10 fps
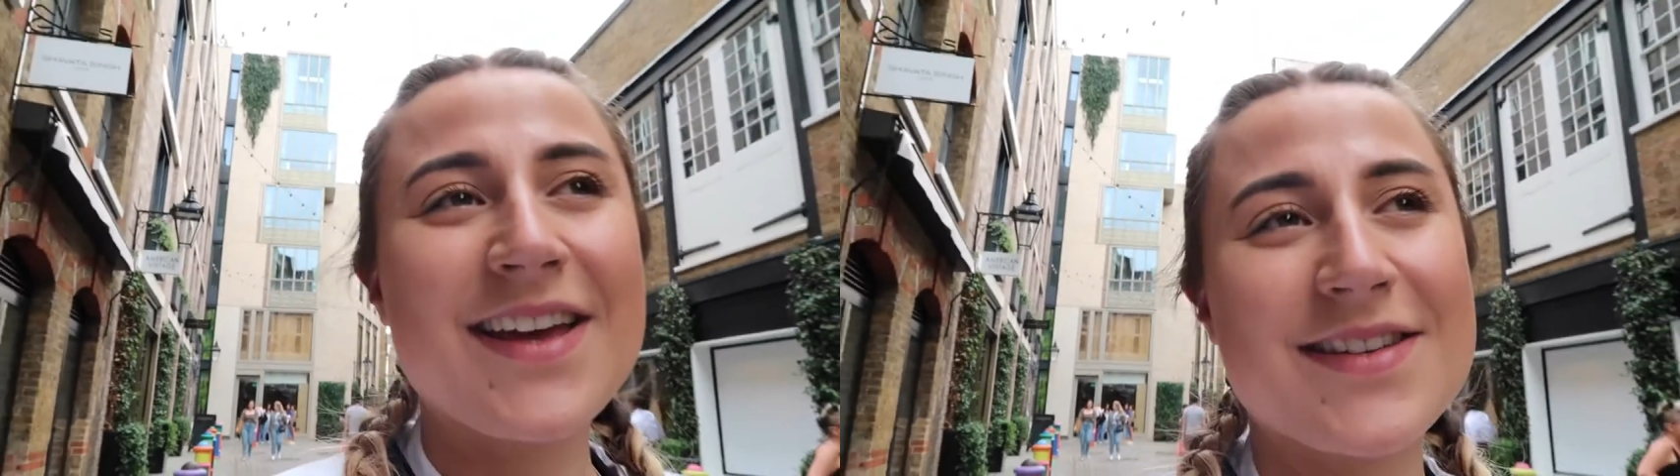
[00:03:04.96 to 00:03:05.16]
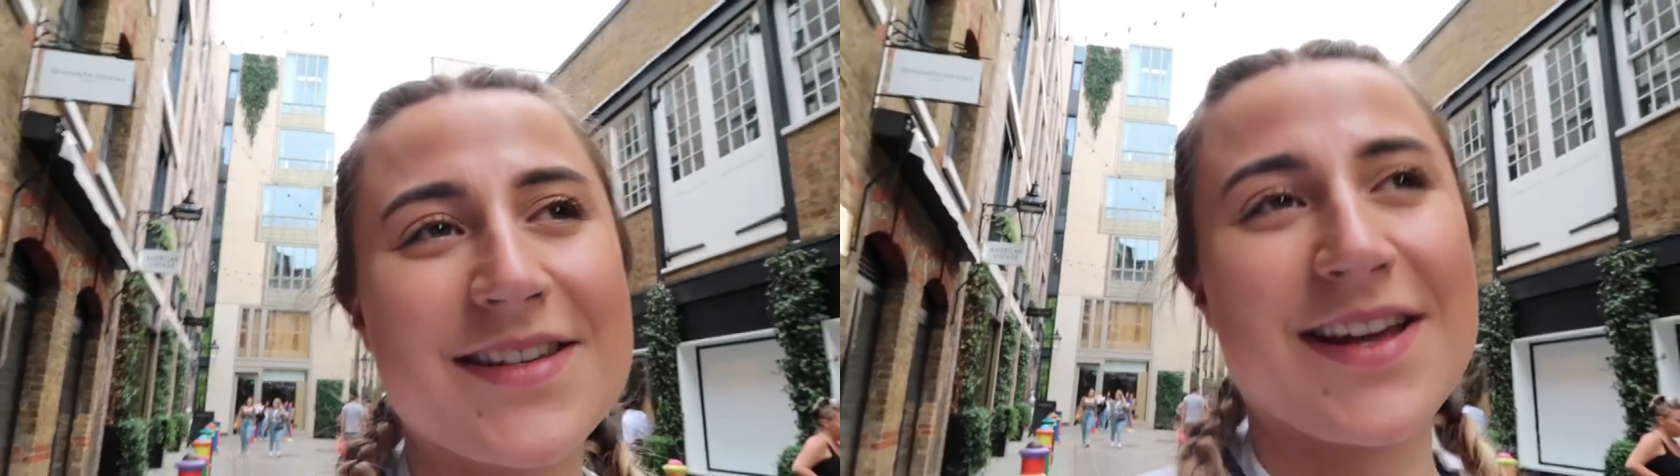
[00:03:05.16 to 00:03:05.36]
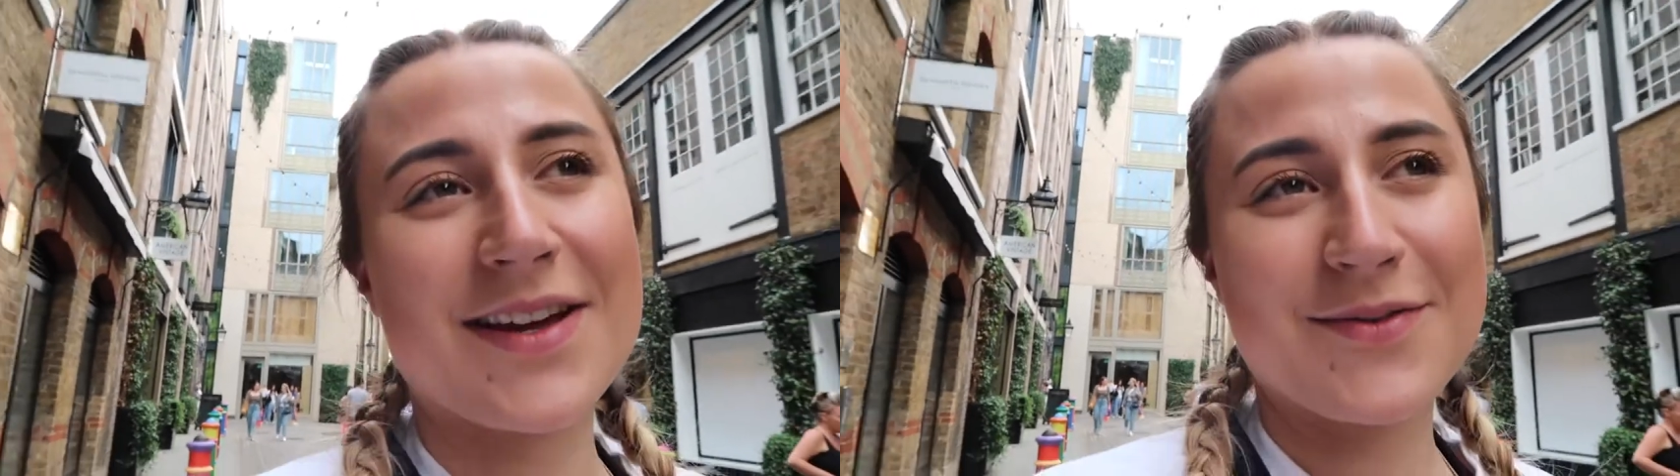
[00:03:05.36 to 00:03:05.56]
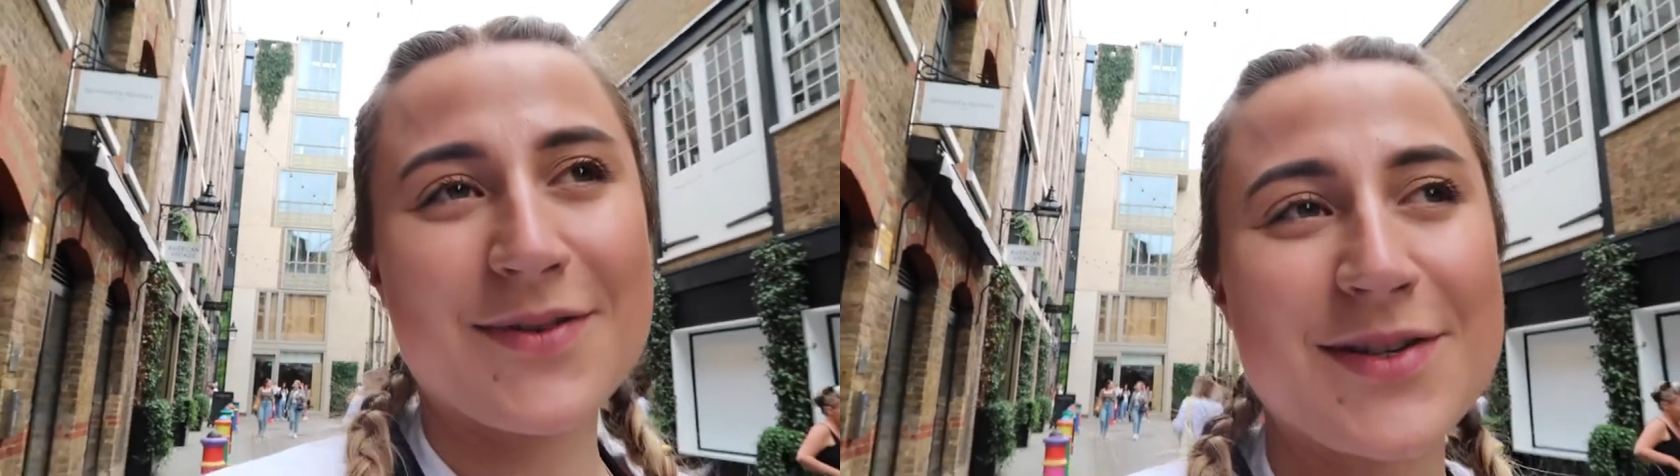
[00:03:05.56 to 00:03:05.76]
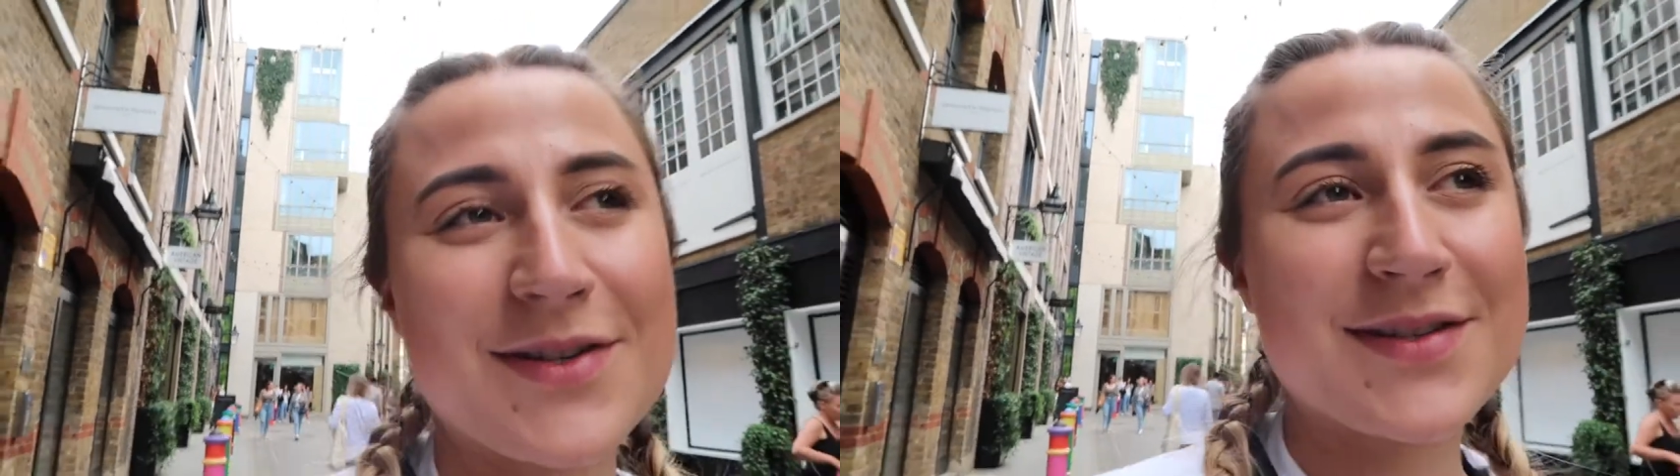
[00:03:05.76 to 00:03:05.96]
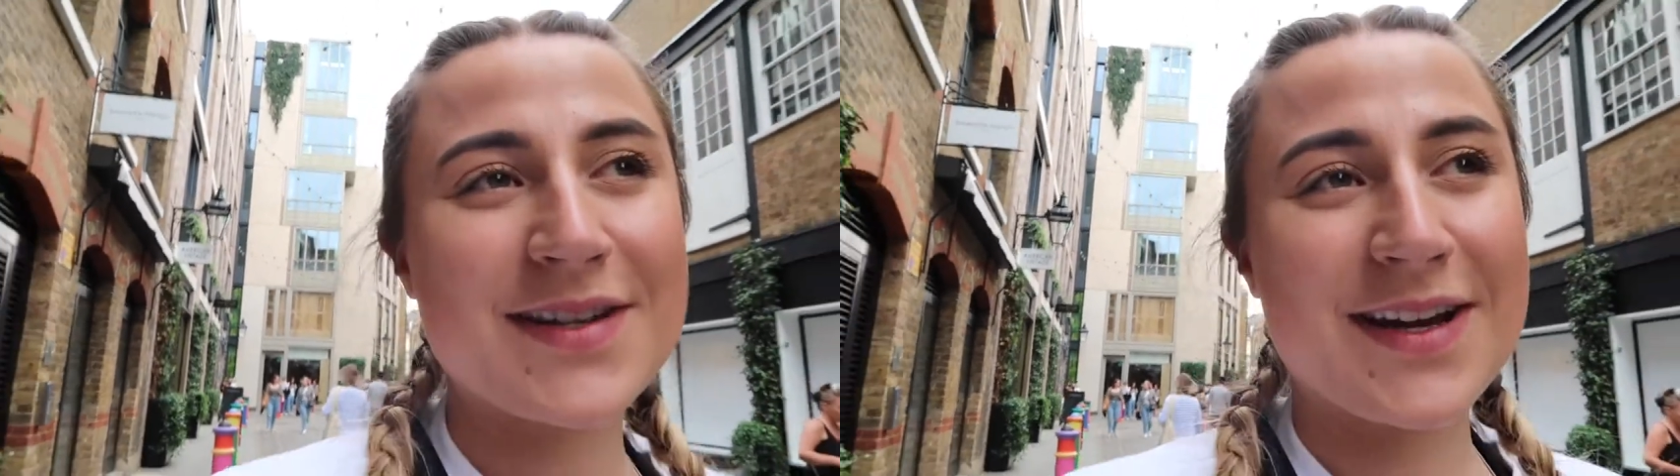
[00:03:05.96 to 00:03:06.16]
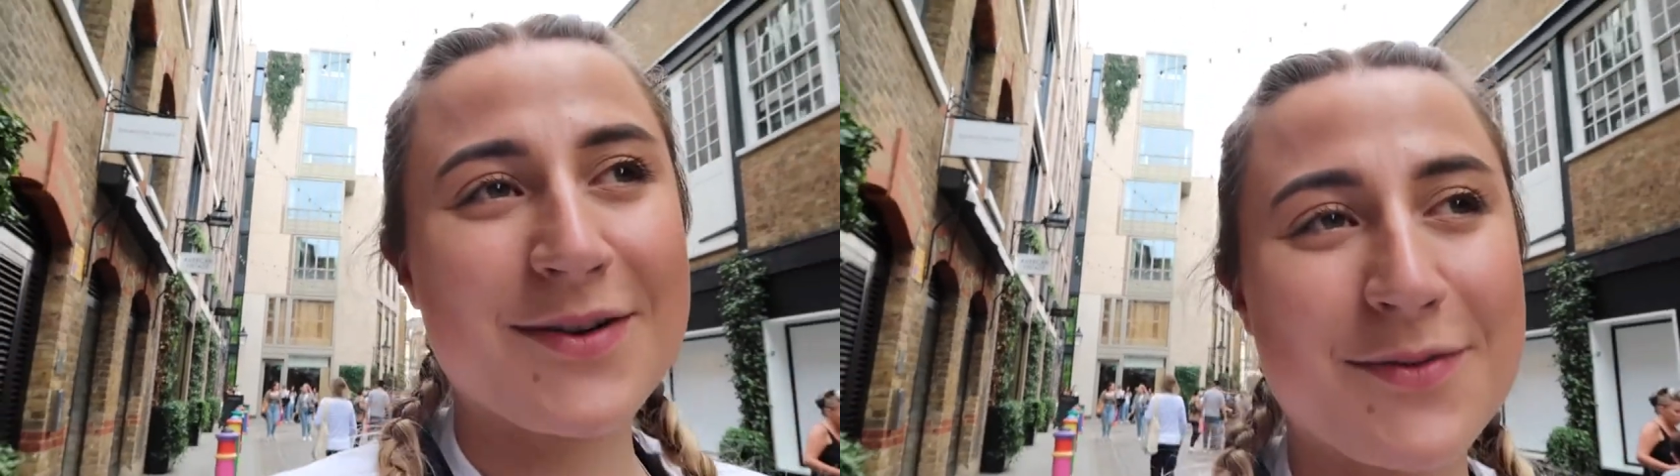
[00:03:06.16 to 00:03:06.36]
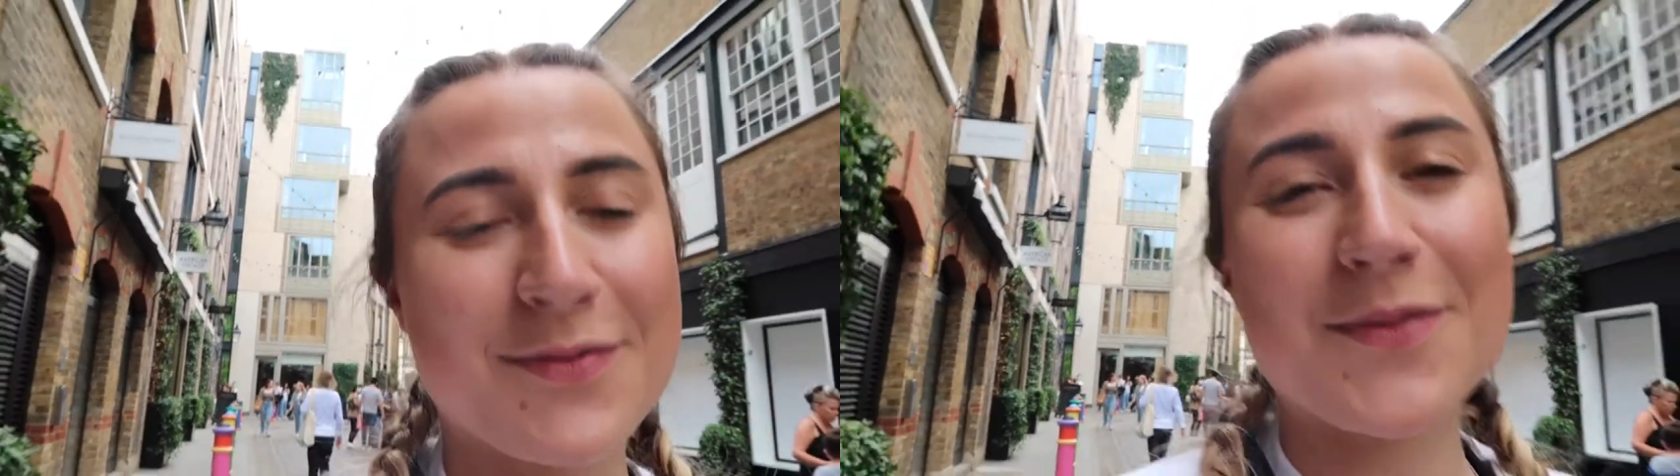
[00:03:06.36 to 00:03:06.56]
So yeah, we're just
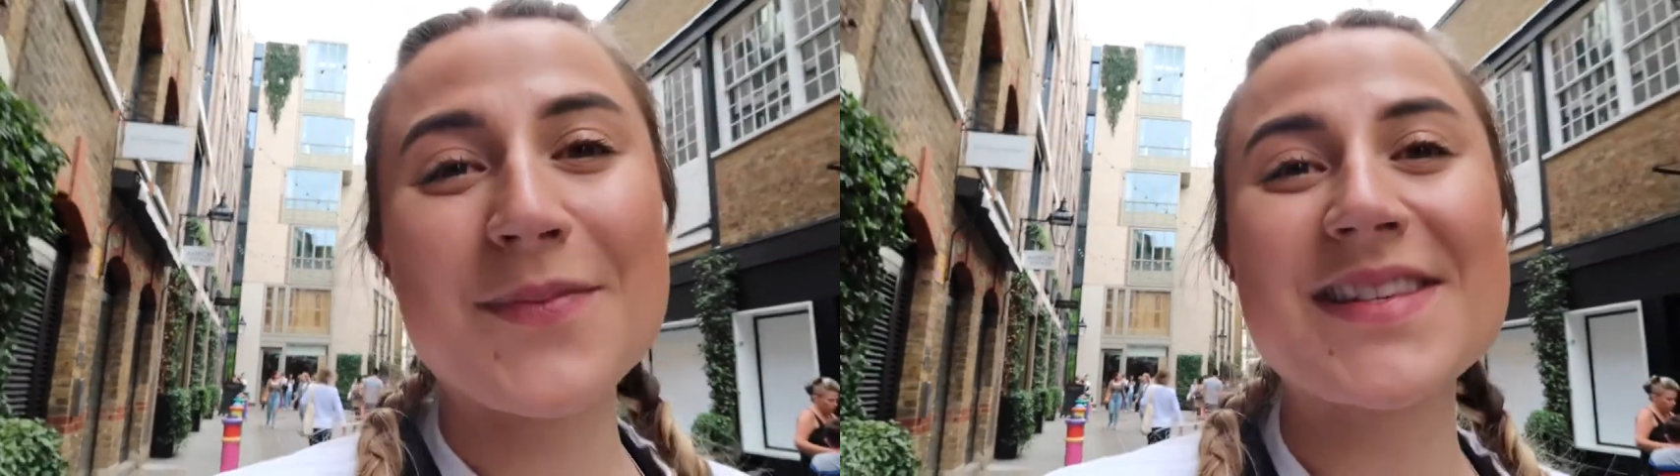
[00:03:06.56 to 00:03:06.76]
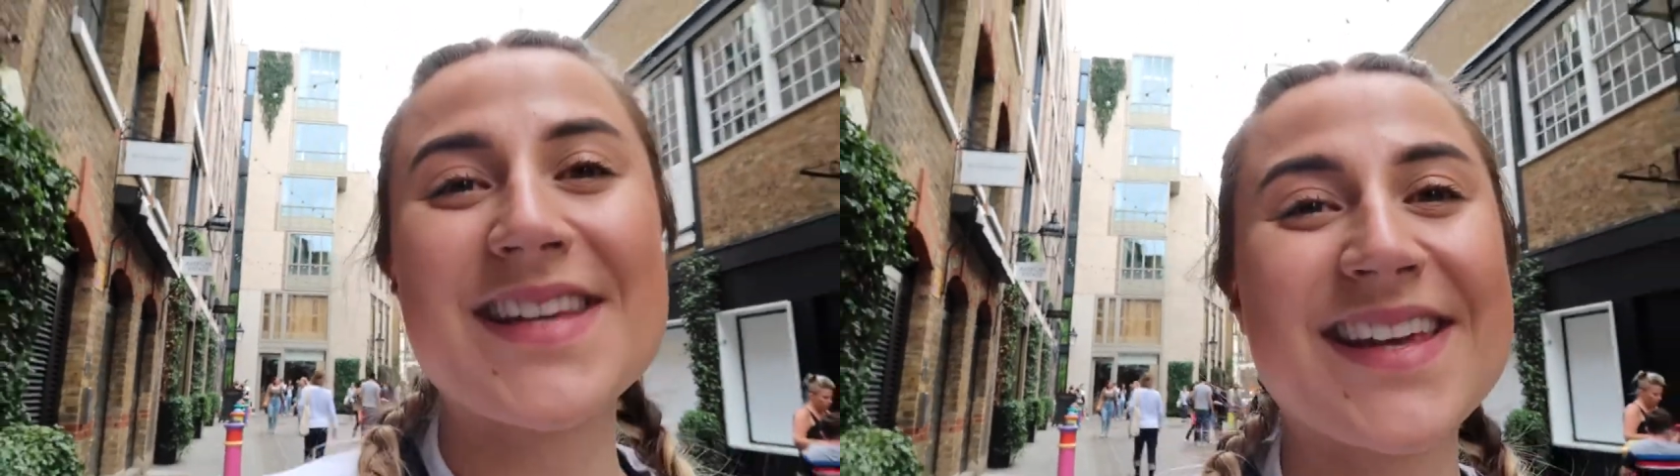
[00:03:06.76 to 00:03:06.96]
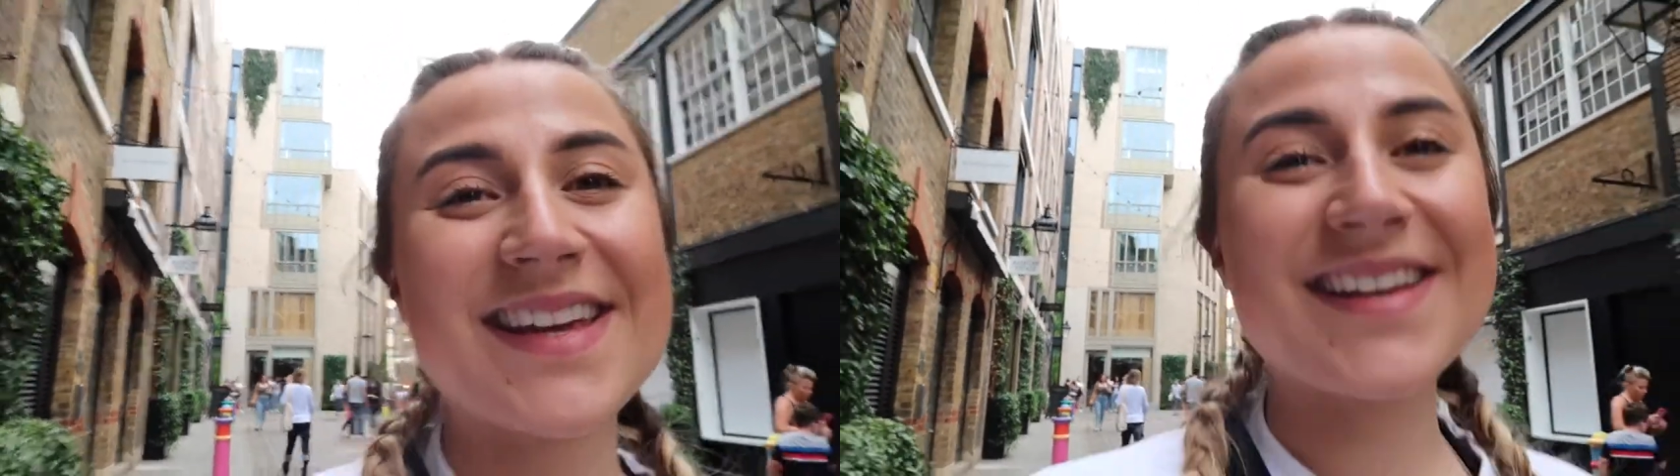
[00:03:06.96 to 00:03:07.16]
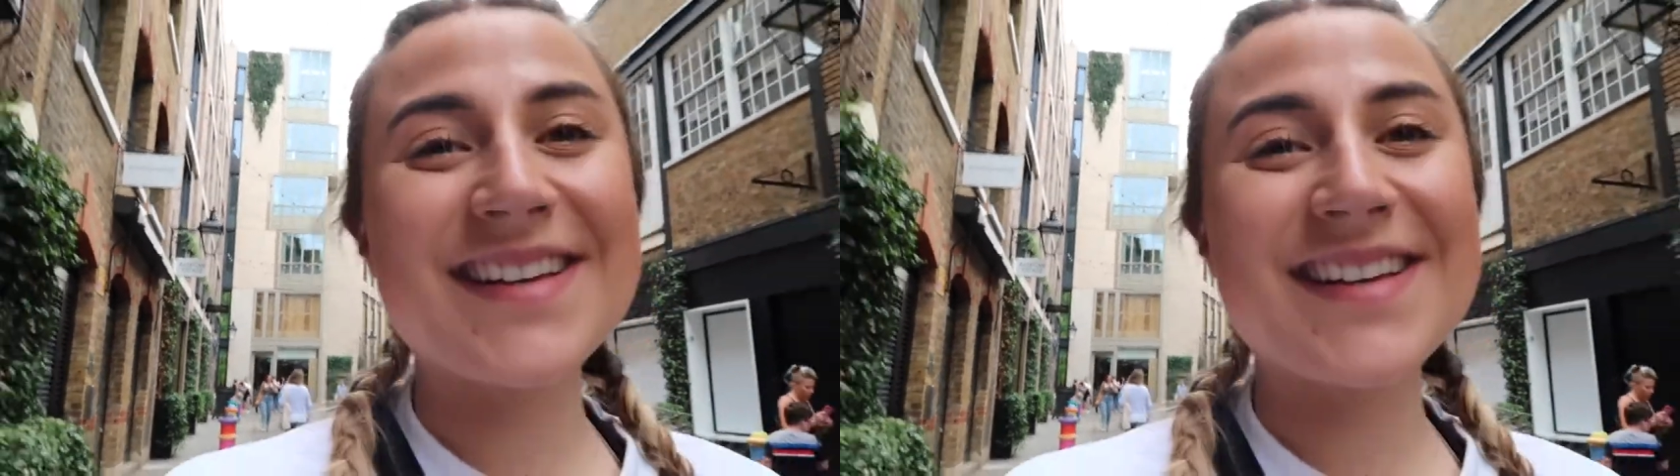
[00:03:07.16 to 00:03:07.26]
out from seeing